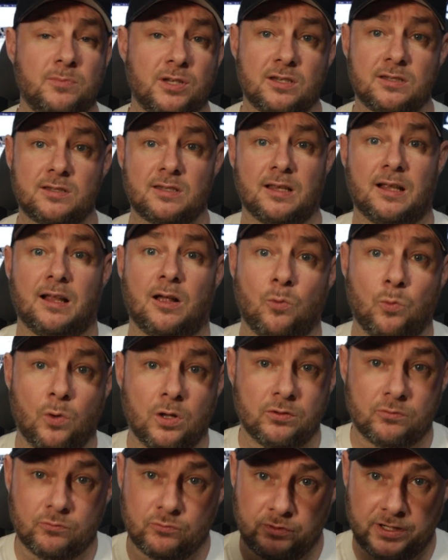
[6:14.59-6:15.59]
because I
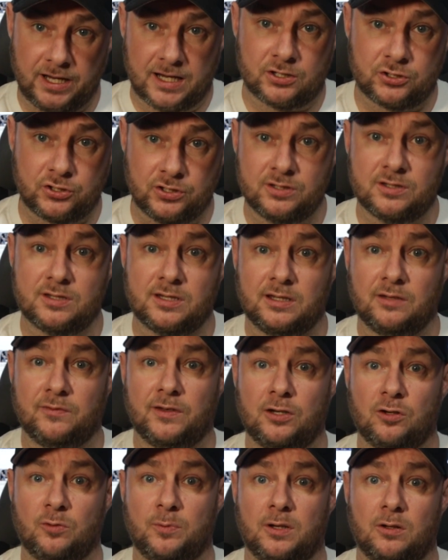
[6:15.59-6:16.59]
want reactions in the
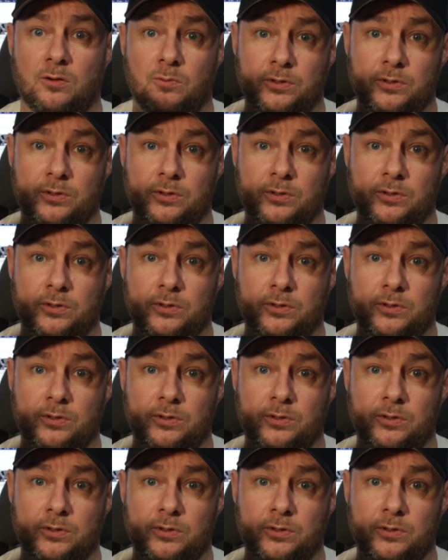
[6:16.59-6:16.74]
video below,